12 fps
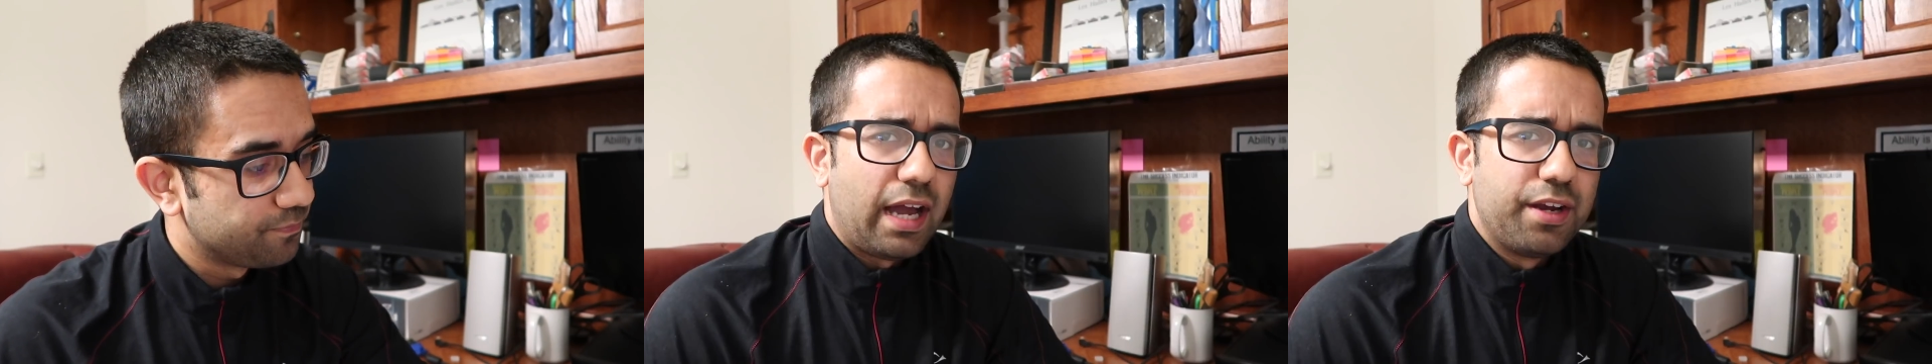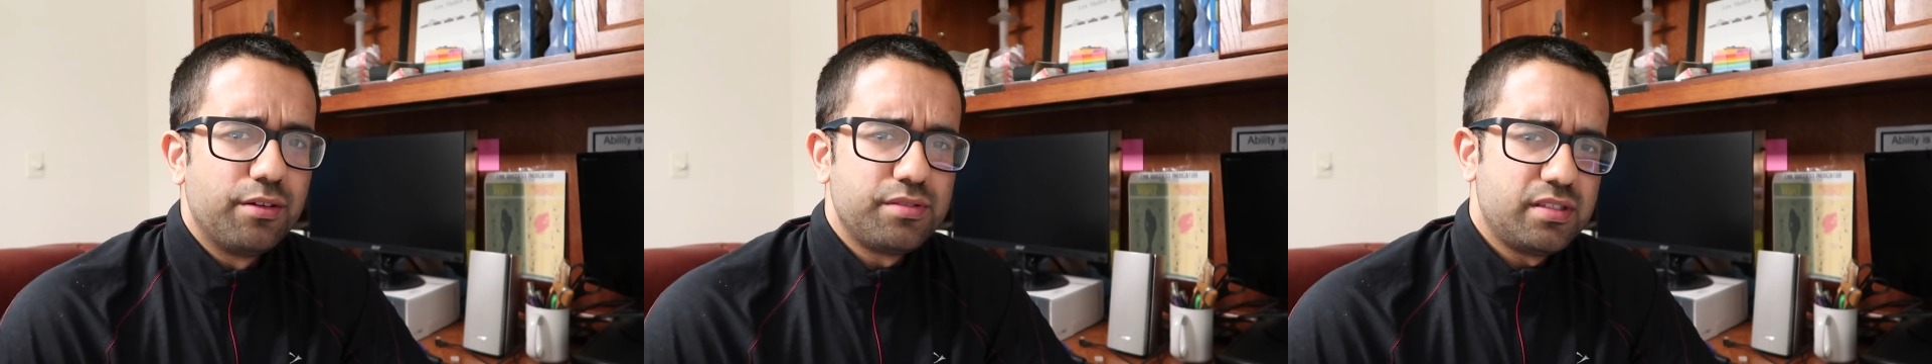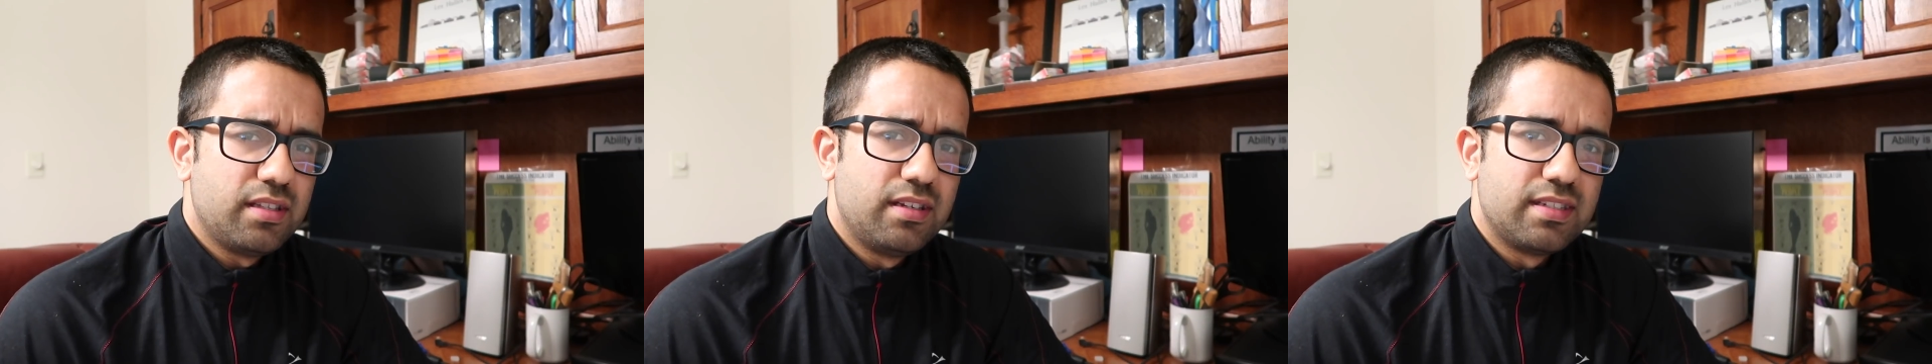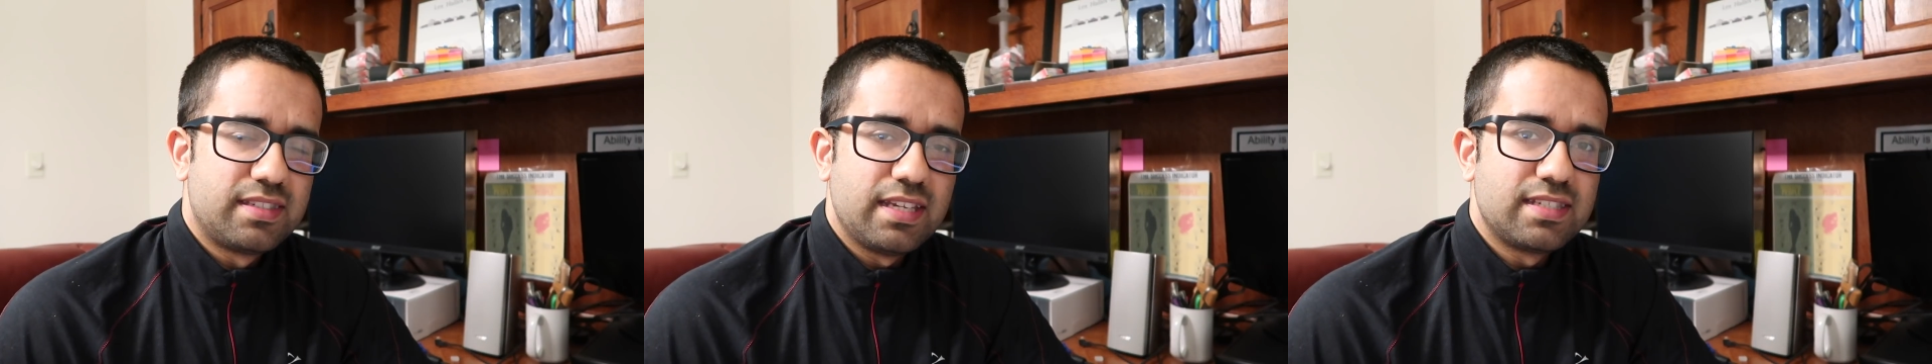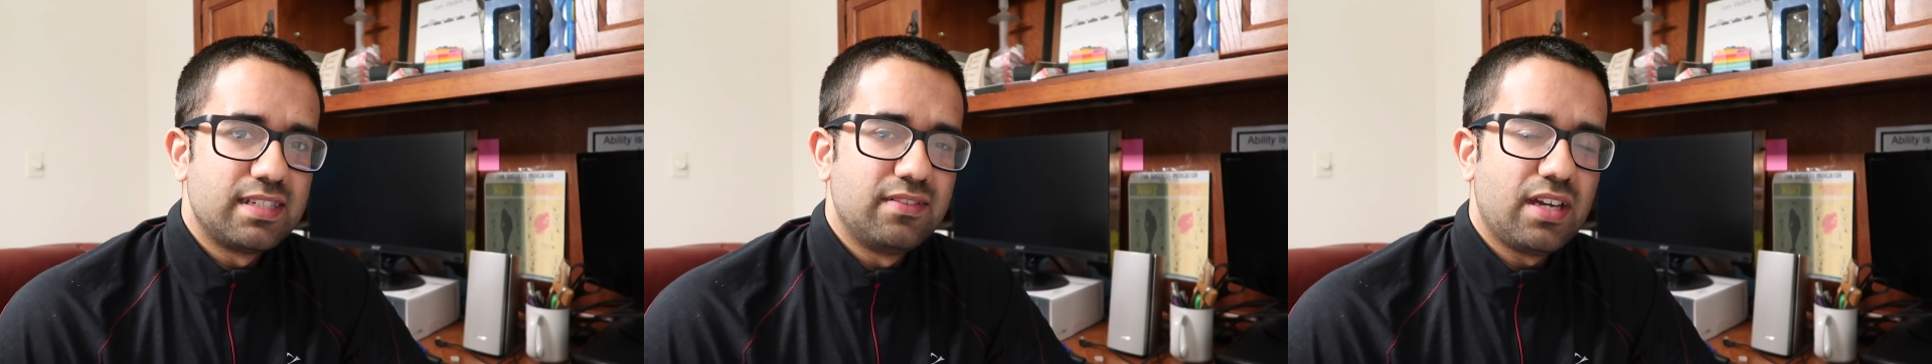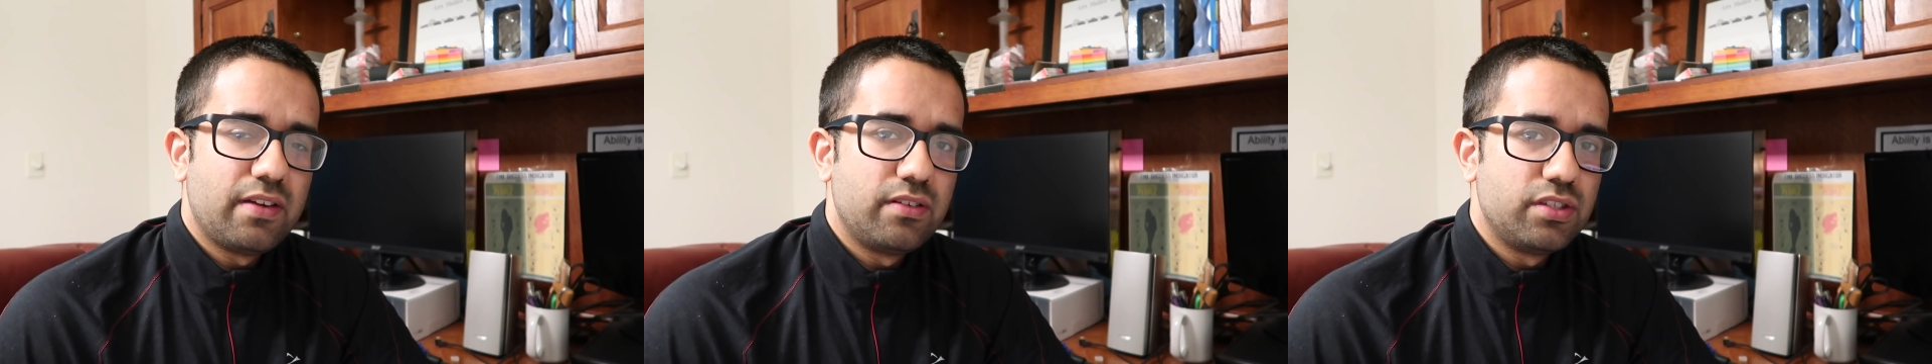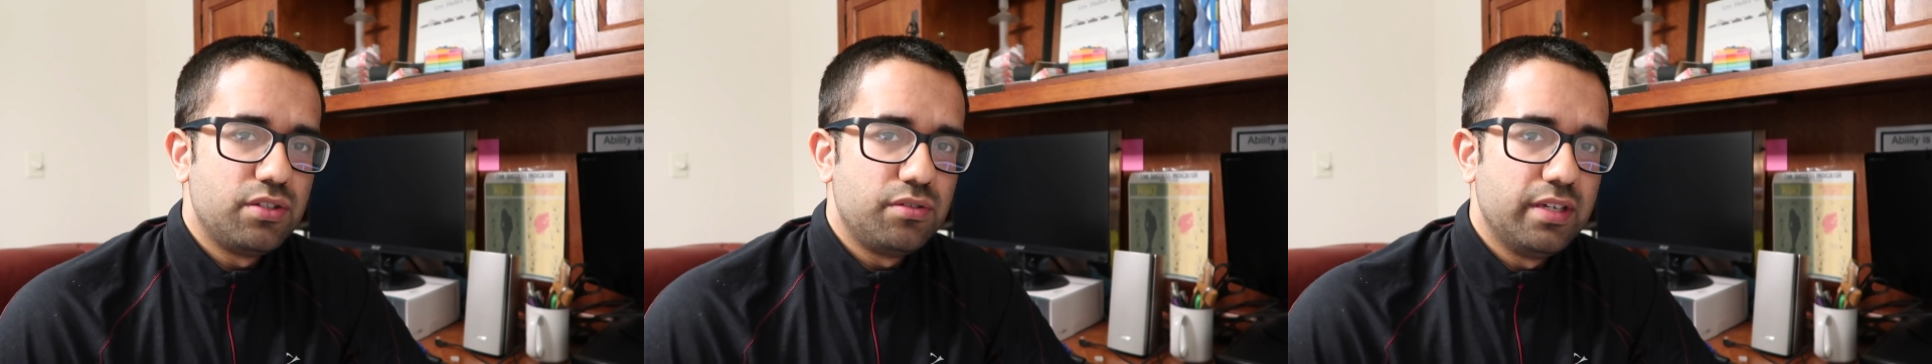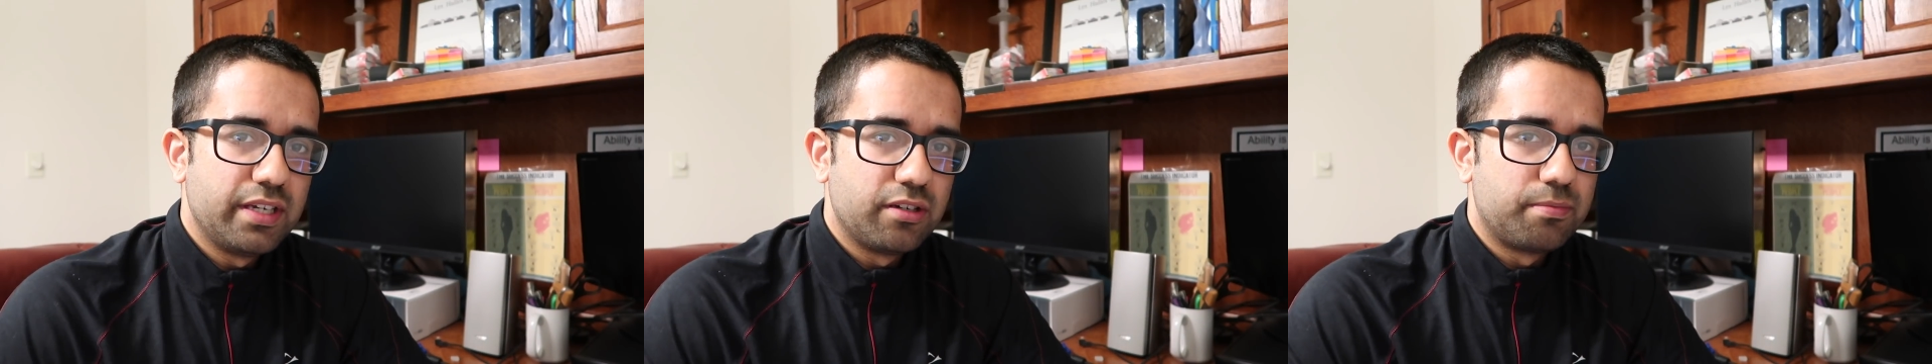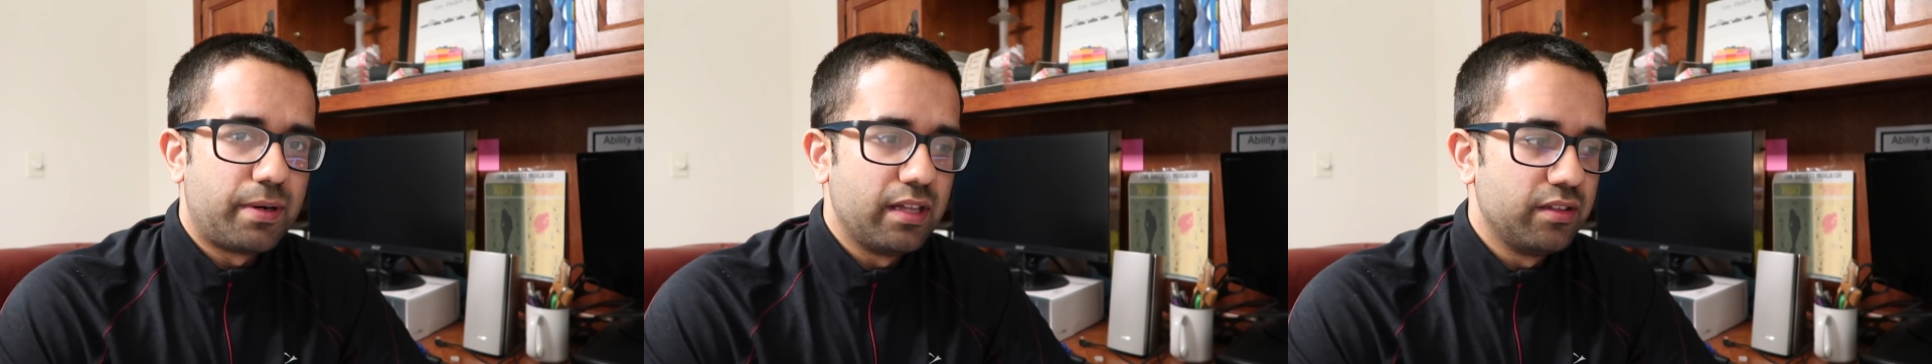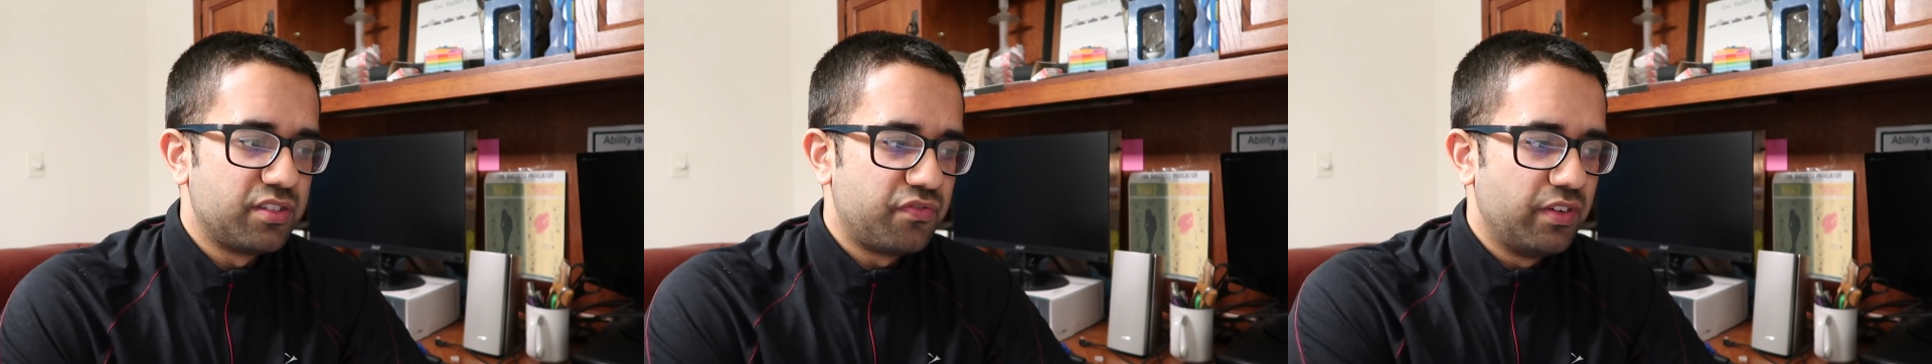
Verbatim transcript: I don't see the necessity of having two Jaeger pilots